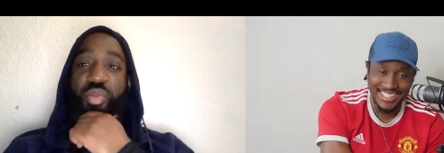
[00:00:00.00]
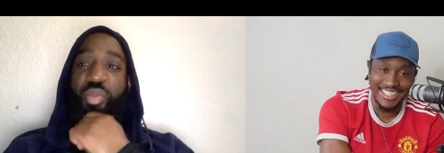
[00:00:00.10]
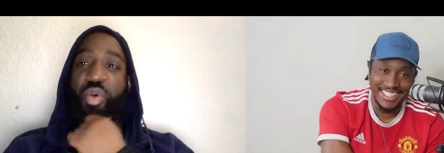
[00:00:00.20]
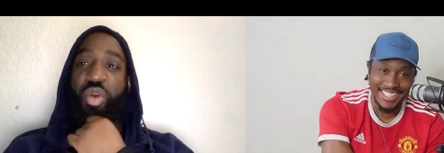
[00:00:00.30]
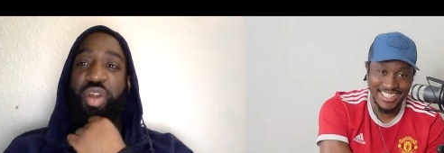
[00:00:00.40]

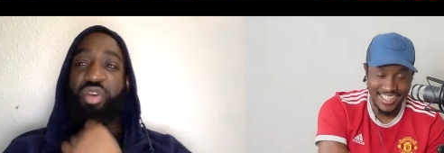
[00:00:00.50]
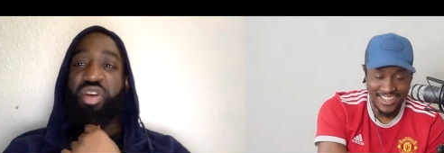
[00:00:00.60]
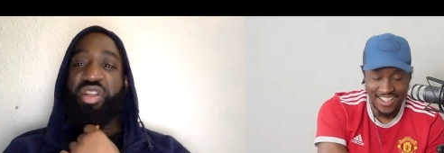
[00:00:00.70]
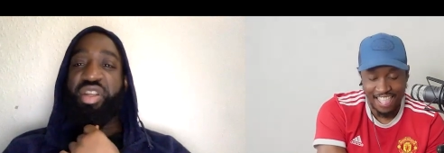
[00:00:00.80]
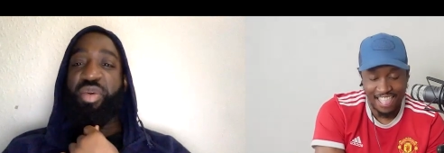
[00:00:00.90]
Speaker 1: all I've got
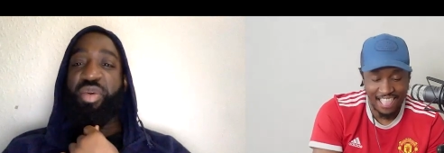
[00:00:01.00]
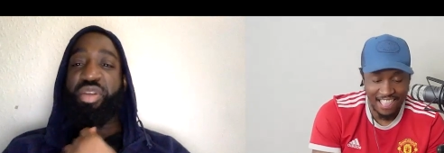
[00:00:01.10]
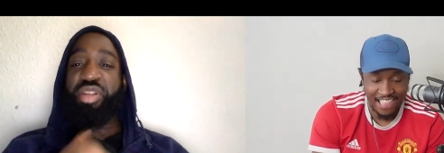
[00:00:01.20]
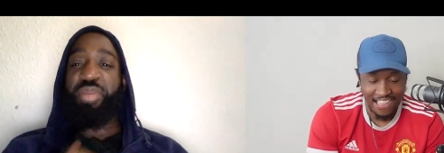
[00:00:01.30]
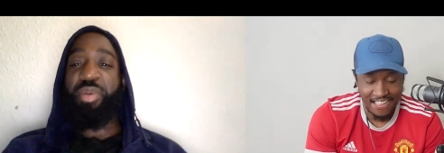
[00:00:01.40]
to say, we've got to
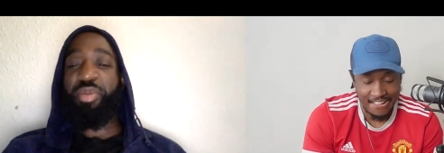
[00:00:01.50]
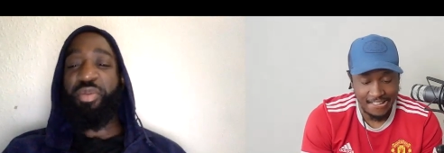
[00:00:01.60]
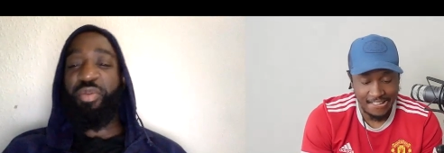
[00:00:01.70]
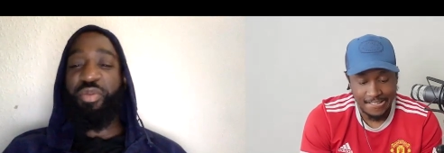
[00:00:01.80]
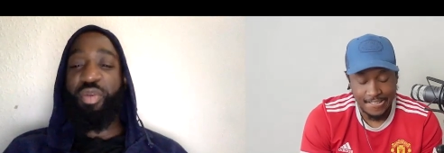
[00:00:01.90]
step up the
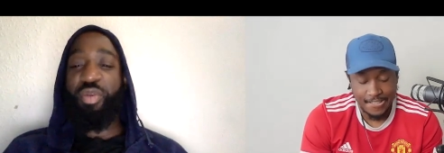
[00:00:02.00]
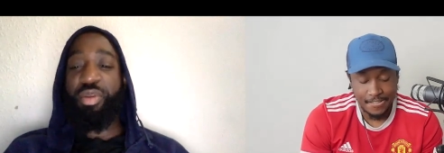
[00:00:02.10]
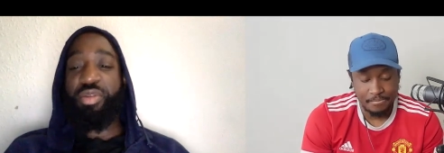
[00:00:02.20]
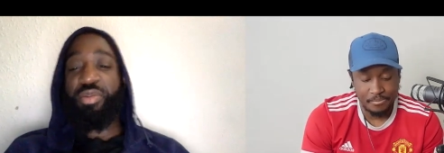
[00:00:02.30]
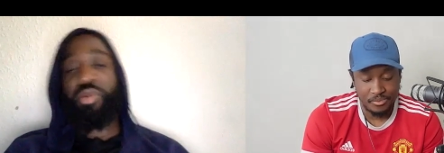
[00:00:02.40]

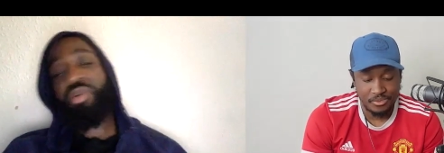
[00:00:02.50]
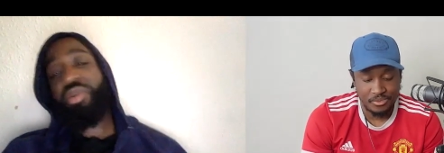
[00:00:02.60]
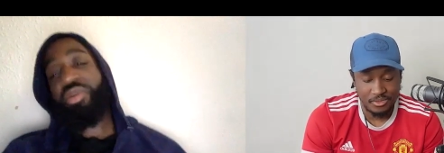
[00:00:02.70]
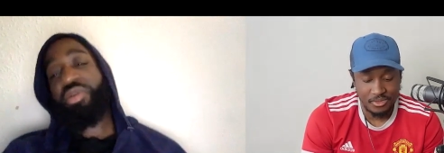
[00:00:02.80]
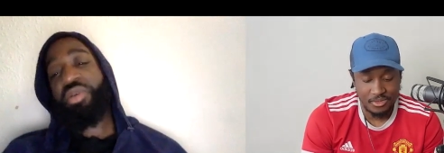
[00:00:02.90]
performance
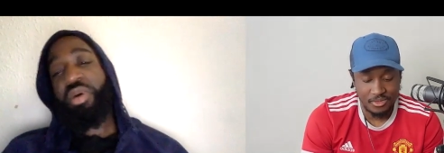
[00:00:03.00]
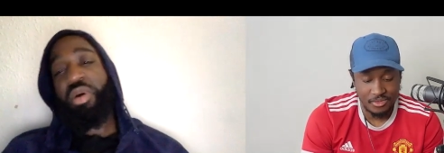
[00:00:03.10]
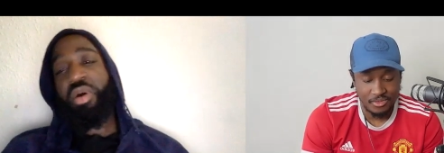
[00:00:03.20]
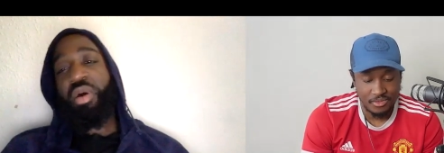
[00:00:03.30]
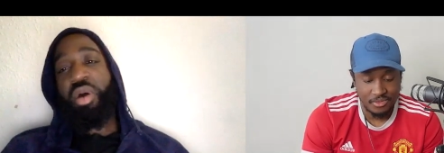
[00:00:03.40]
because
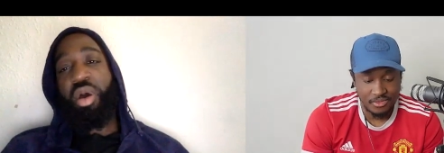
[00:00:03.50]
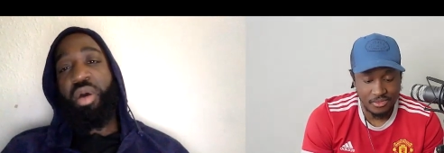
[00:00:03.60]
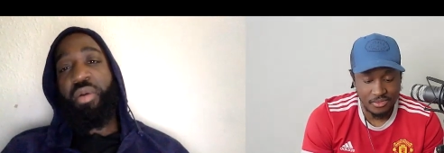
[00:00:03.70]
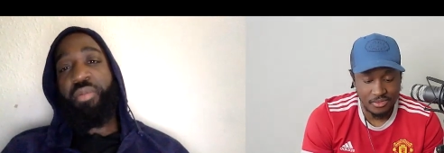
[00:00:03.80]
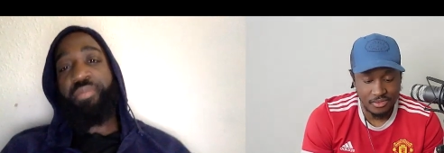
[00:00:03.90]

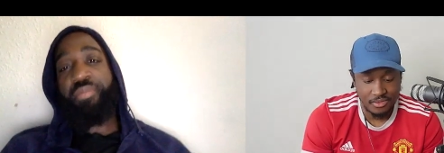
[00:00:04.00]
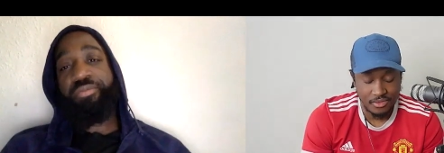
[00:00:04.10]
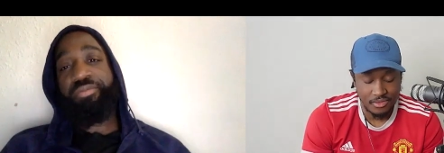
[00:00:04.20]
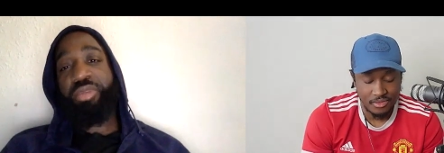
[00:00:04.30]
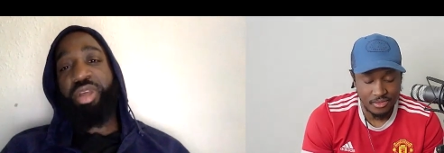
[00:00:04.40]
um,
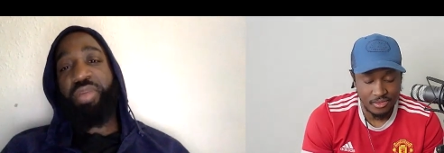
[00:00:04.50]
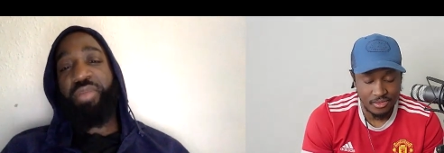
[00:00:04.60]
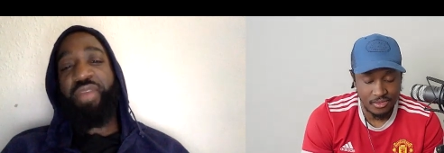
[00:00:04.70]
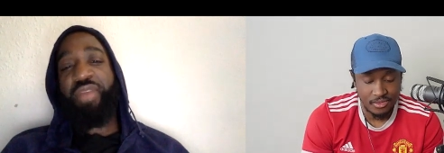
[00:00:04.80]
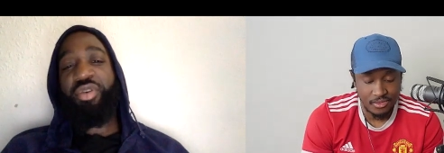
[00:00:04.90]
it
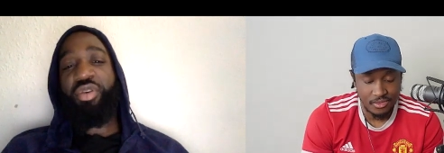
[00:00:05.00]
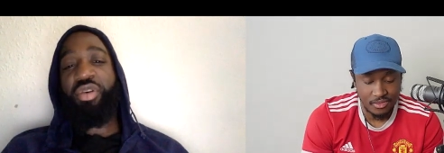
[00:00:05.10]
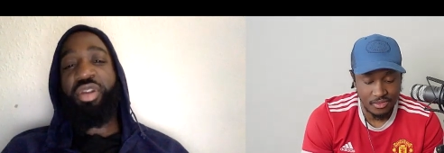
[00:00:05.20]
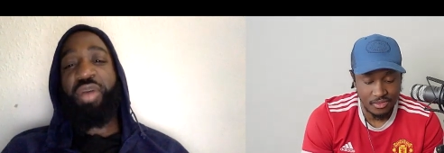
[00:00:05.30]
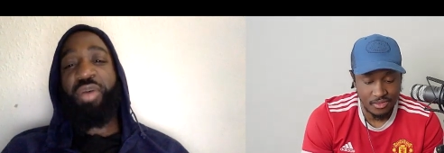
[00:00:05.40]
may have not gone
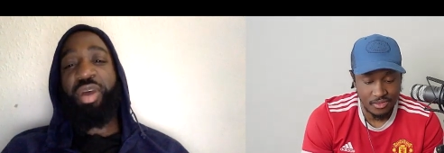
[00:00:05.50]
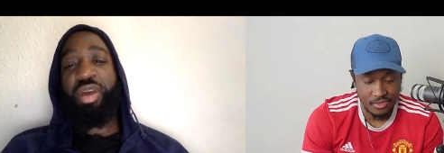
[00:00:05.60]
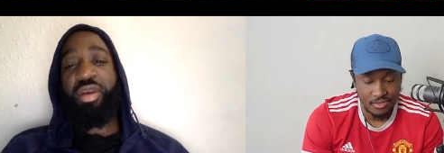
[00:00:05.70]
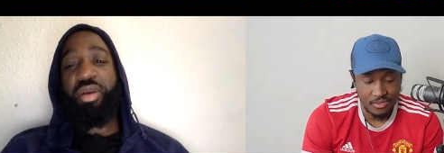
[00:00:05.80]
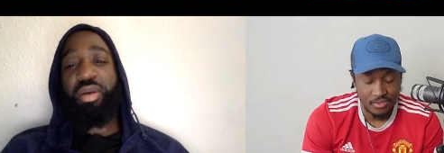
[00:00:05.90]
that way,
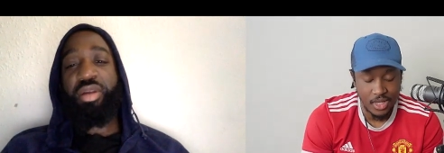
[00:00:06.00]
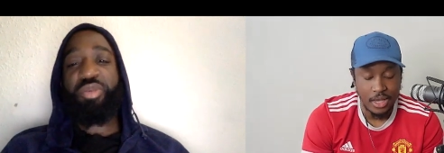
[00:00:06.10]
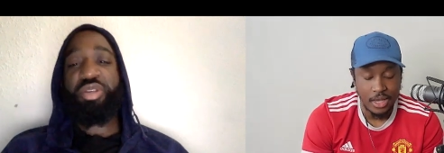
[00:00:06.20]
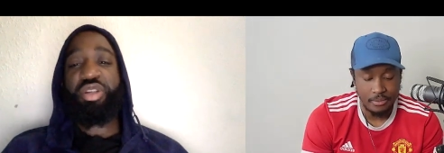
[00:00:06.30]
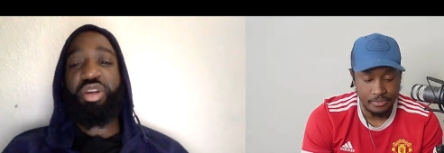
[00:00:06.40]

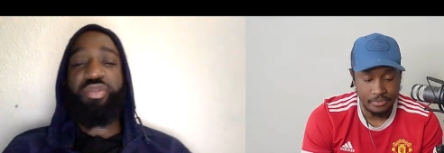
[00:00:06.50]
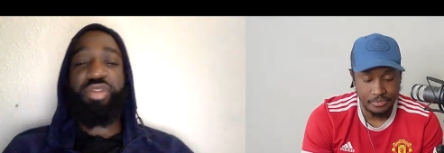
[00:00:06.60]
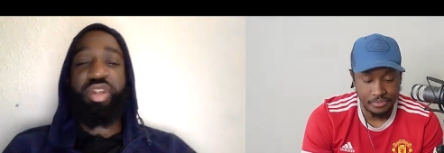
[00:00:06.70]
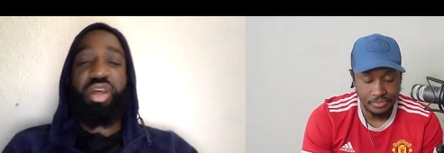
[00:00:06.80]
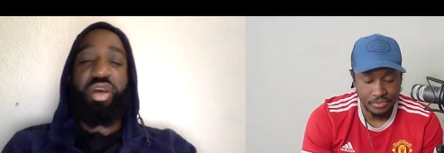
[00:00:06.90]
especially yeah. after
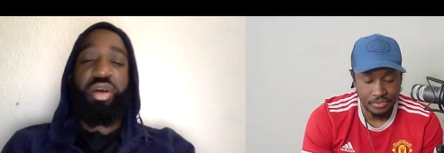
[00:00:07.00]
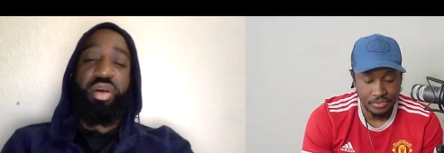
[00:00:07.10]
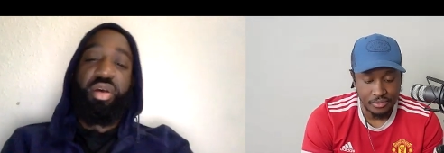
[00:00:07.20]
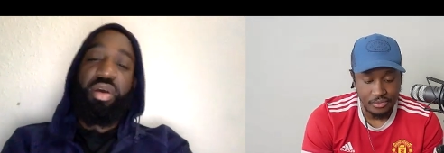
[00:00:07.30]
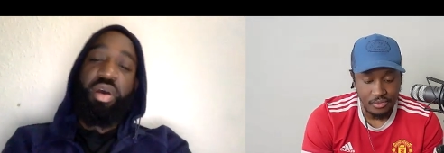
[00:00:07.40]
that,
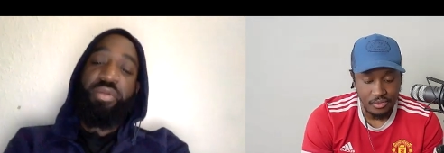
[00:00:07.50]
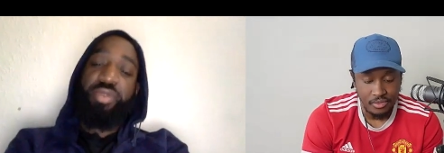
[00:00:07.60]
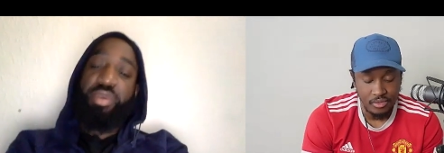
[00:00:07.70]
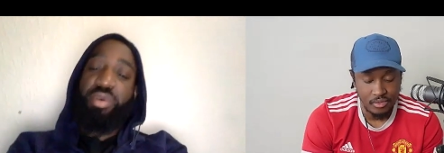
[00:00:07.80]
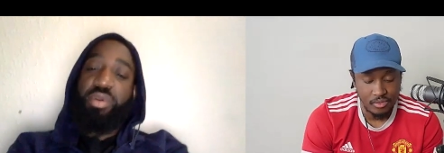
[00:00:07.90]

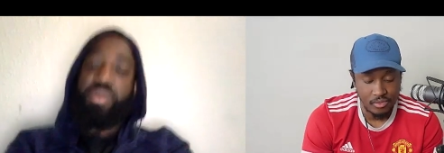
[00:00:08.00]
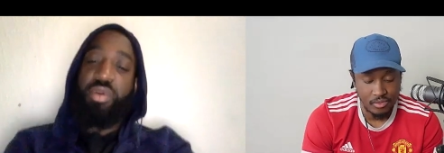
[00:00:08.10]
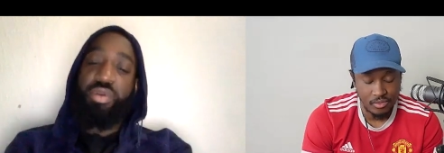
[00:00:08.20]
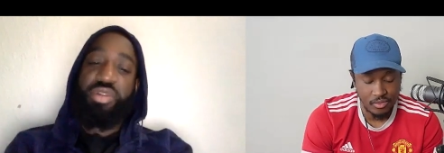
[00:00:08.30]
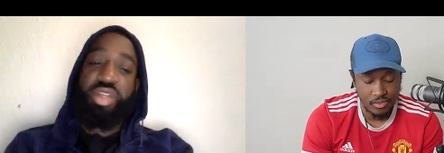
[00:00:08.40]
after
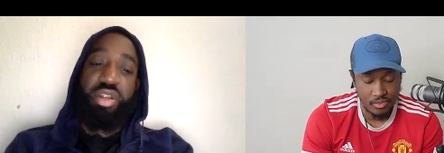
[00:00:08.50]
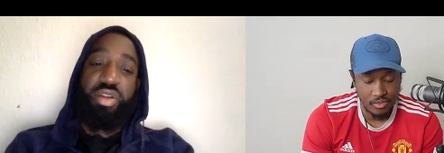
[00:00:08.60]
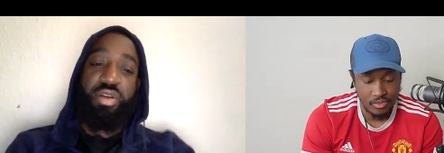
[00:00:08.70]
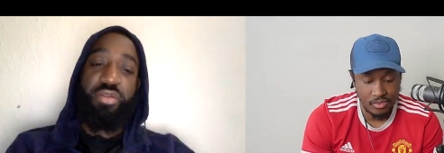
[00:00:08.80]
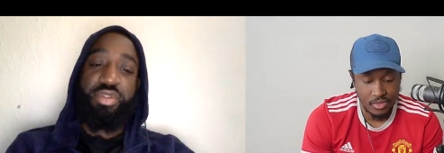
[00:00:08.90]
those sending
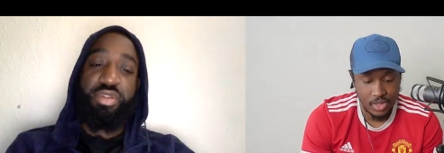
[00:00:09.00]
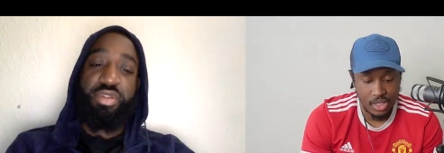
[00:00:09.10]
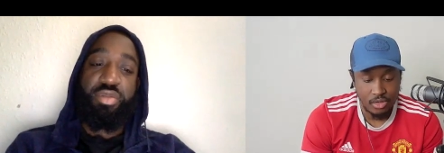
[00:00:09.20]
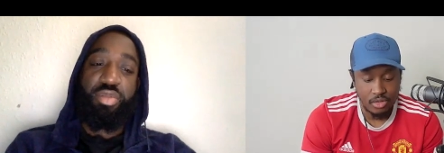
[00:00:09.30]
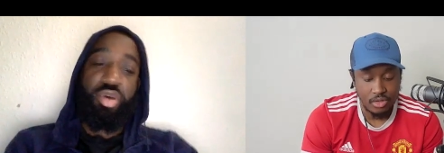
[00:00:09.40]

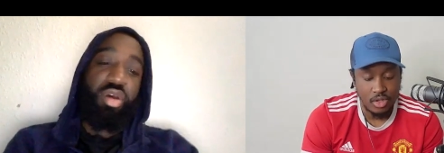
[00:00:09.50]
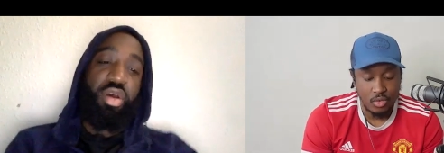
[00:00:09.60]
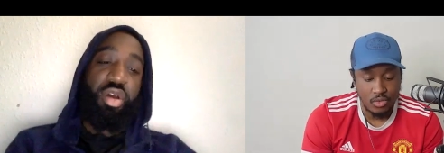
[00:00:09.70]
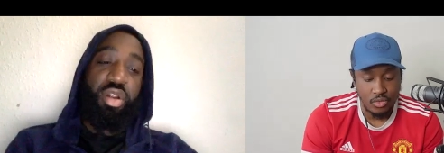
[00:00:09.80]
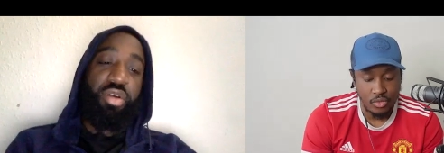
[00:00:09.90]
offs. But
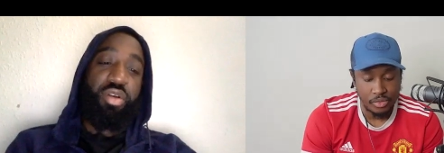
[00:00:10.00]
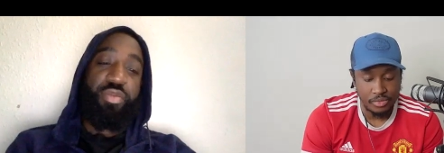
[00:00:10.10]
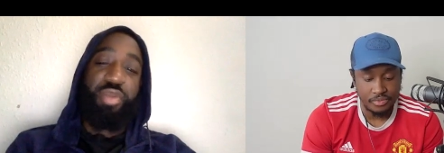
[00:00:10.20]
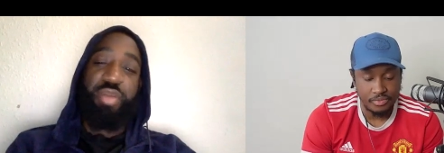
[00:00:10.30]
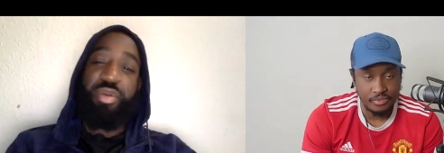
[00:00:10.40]
look,
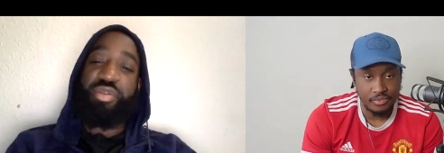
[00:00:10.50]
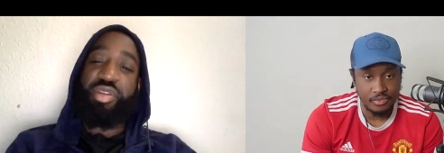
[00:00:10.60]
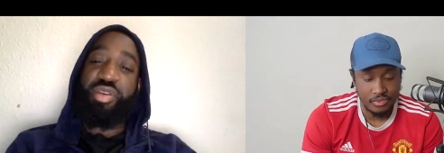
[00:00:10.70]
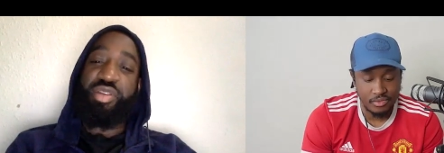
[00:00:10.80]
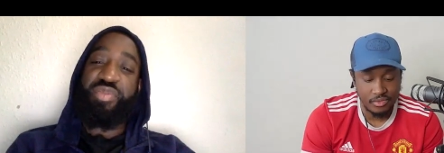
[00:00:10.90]
maybe it was,
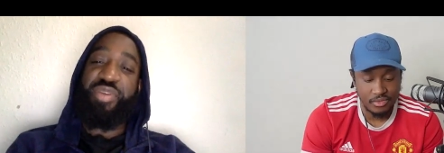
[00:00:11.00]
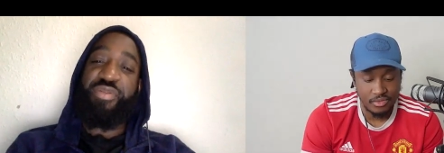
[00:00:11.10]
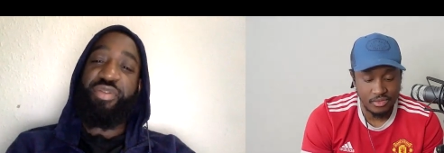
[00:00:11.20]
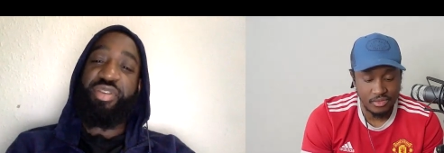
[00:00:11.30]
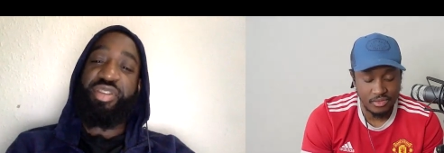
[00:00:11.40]
it was just meant
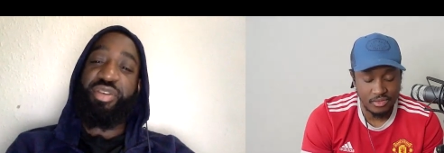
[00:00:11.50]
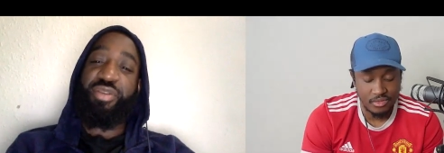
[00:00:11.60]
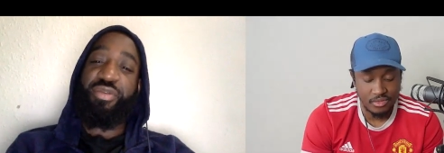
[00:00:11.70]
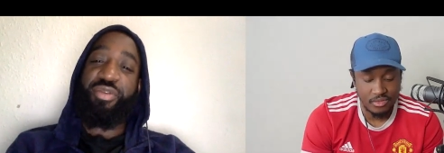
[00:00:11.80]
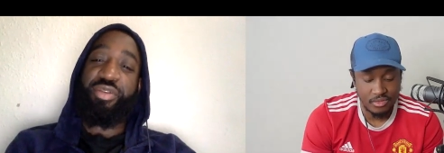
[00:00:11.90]
for us to go
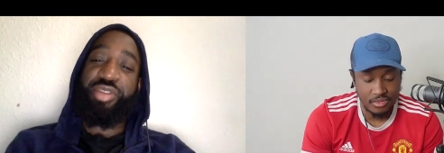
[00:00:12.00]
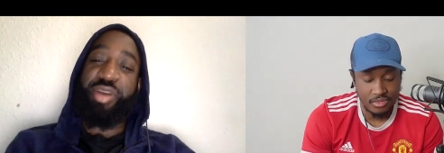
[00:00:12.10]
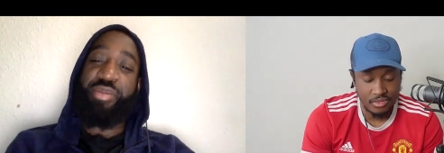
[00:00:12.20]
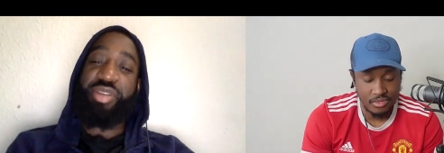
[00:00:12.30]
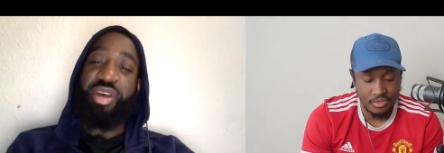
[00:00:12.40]
through because I
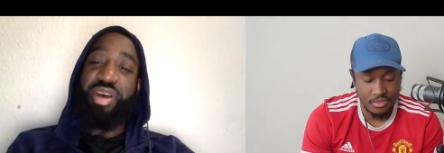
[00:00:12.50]
was